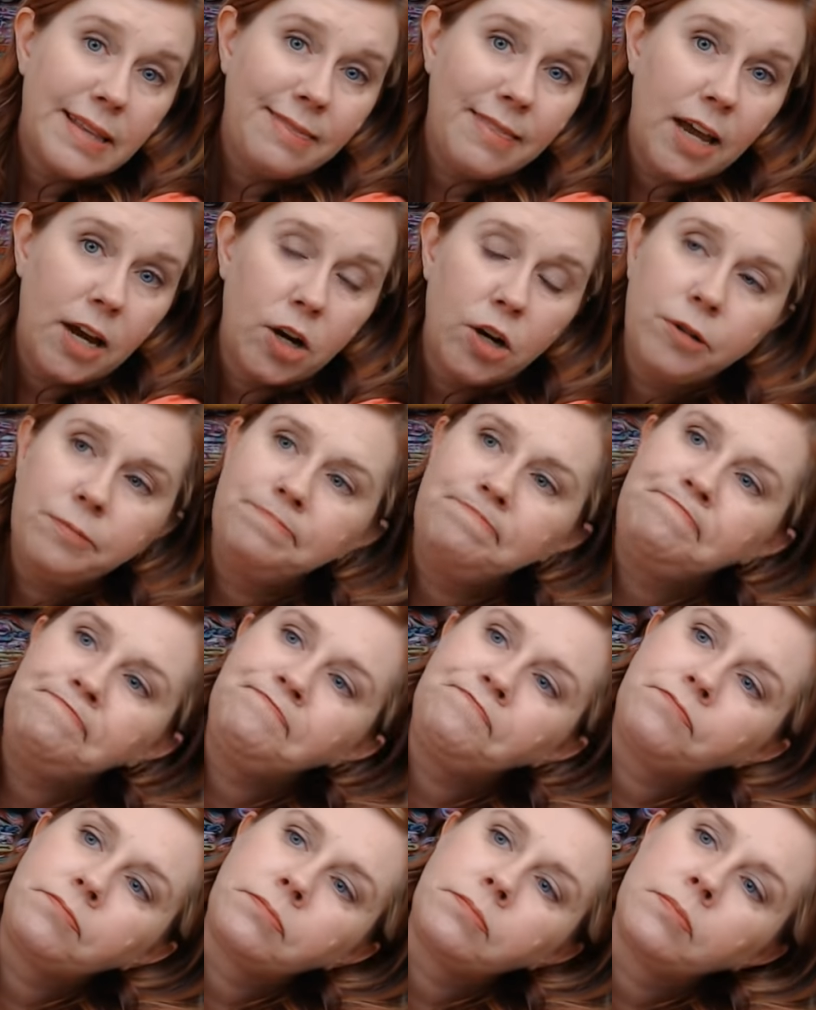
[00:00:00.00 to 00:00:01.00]
there,
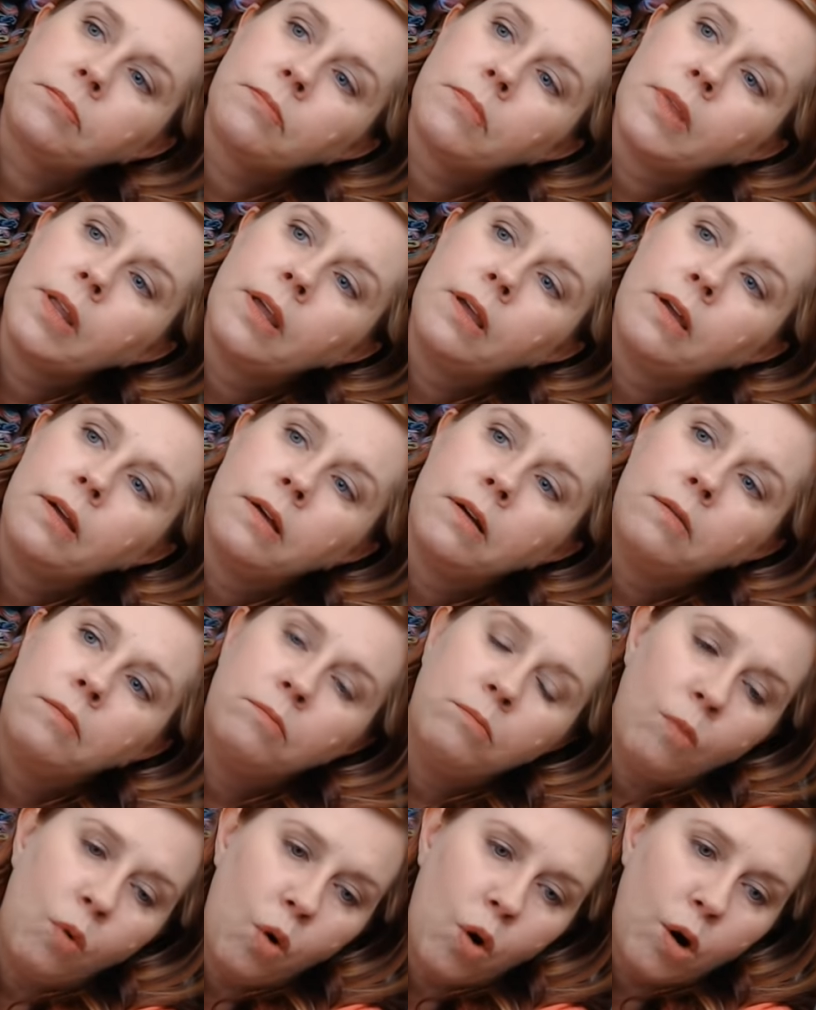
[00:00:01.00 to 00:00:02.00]

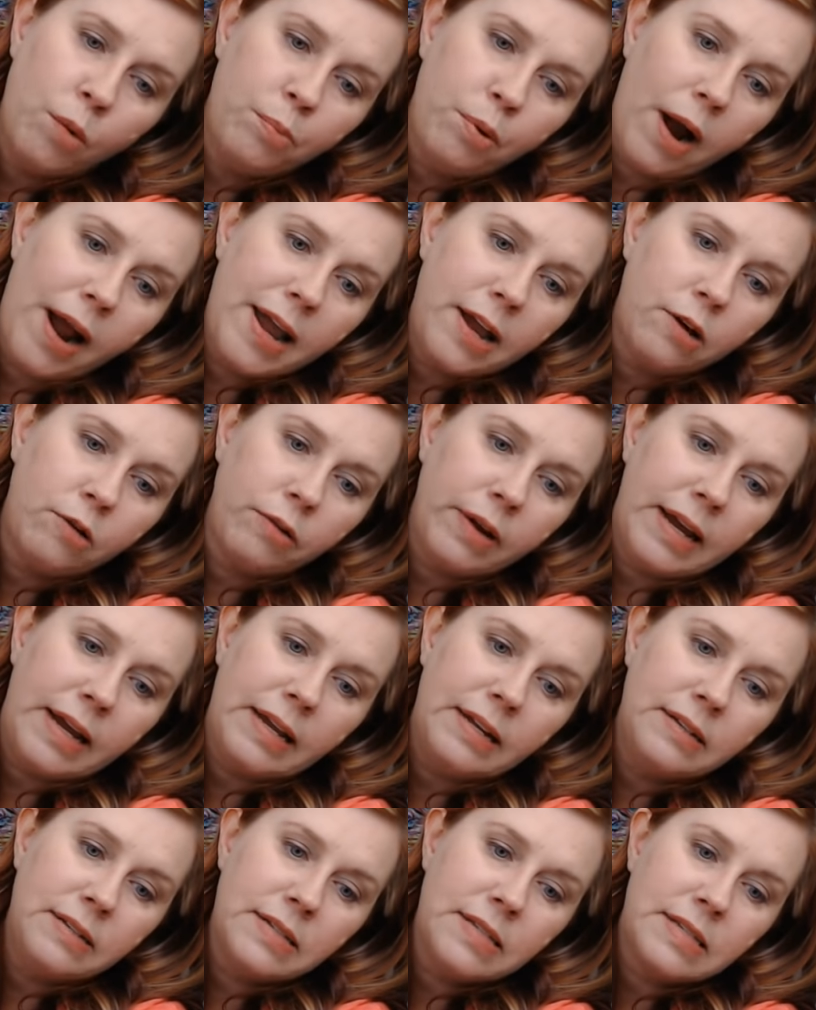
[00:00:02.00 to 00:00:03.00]
more bright
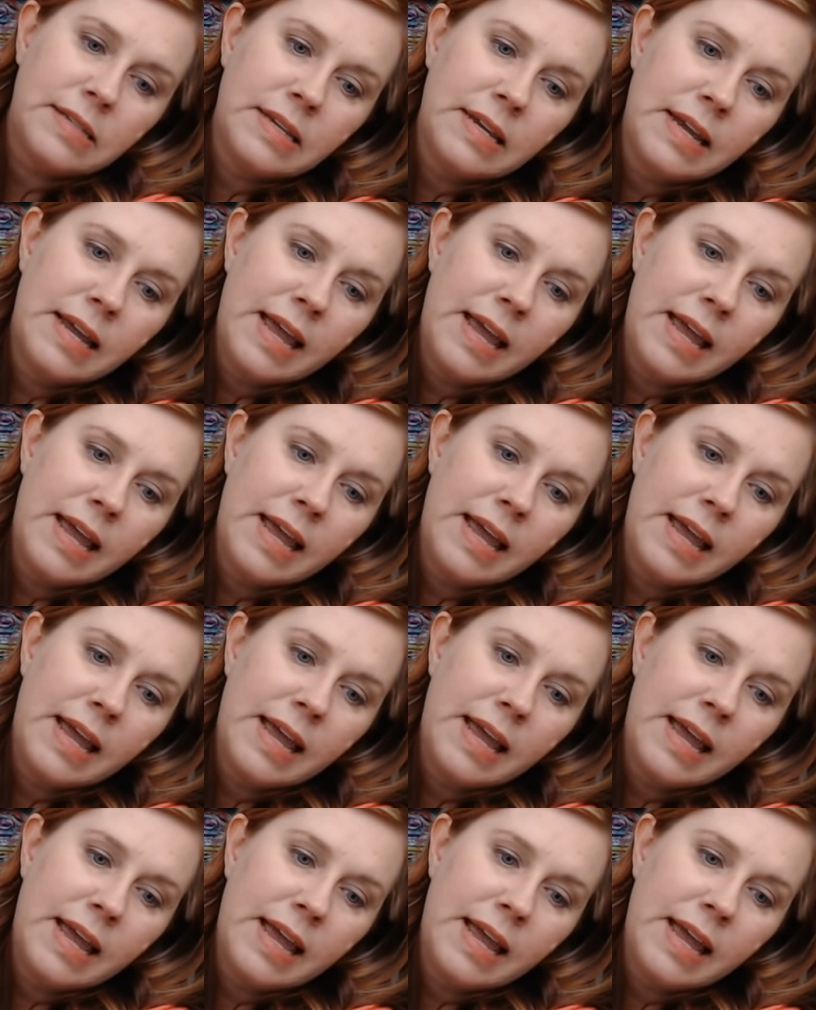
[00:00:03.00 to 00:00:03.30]
greens.